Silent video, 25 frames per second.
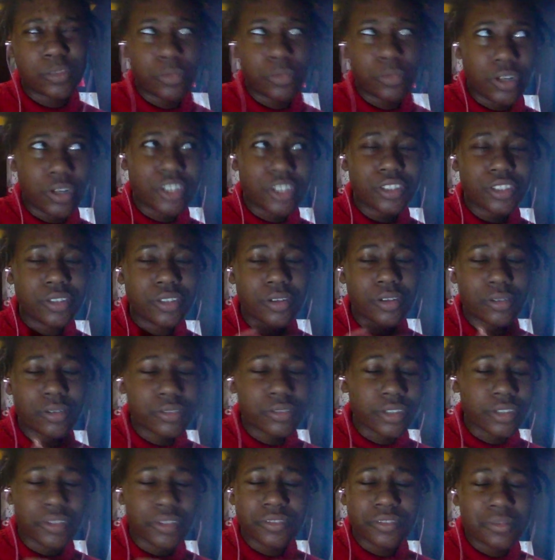wash and gos
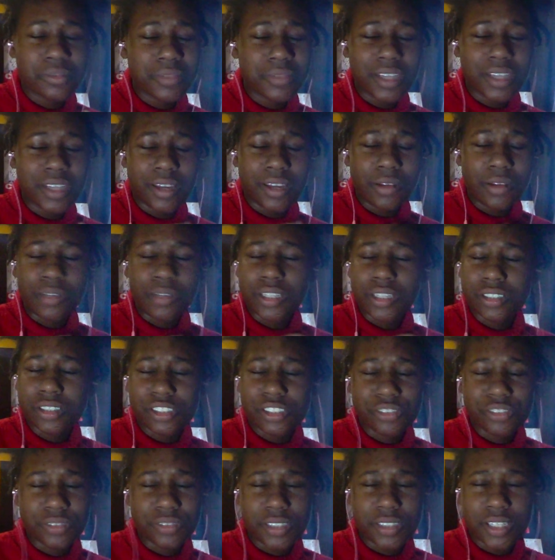aren't for me. I don't like the
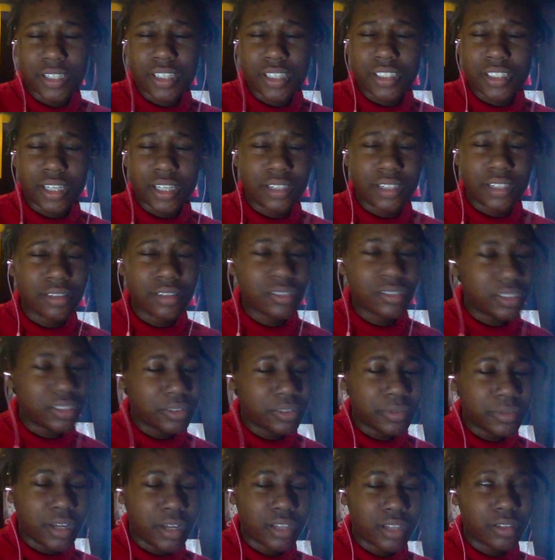shrinkage. I don't like the
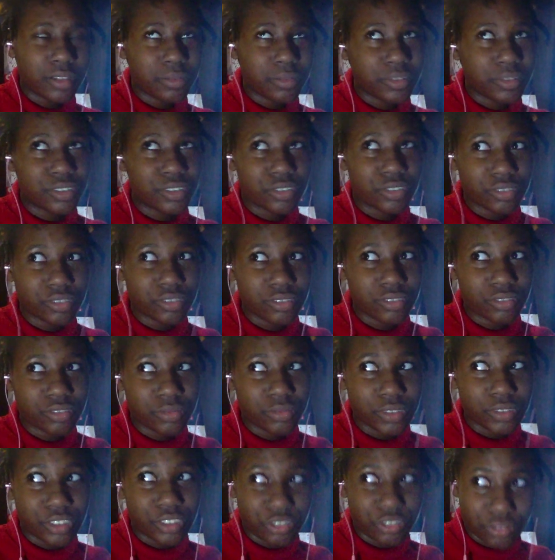way I look with
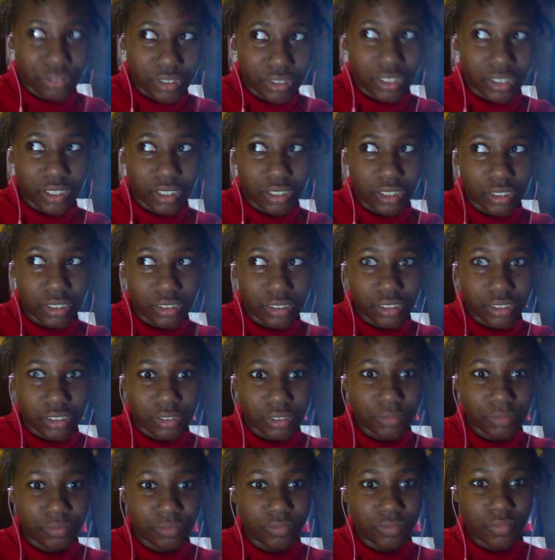with shrinkage.
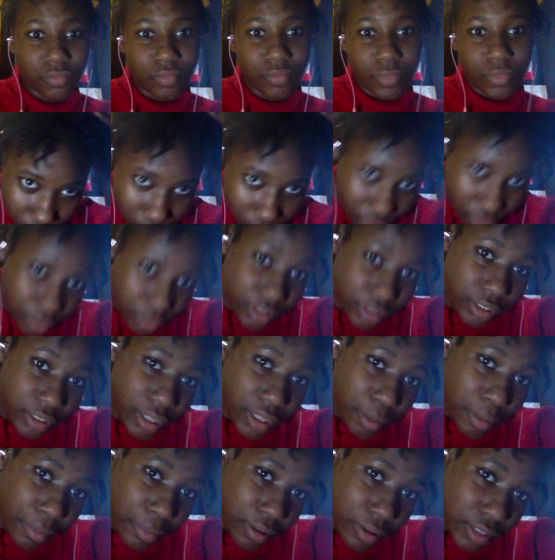The only thing
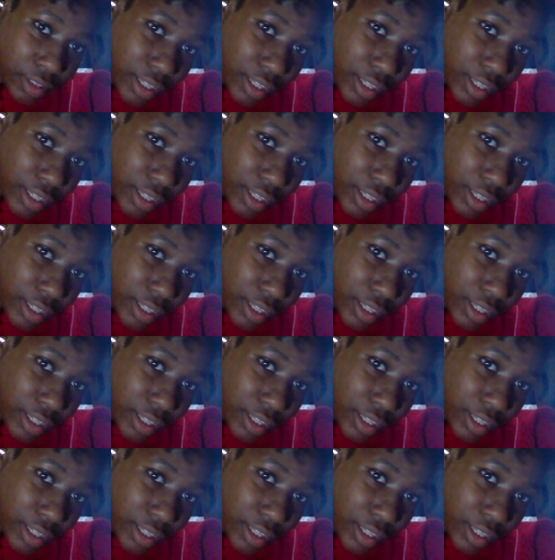about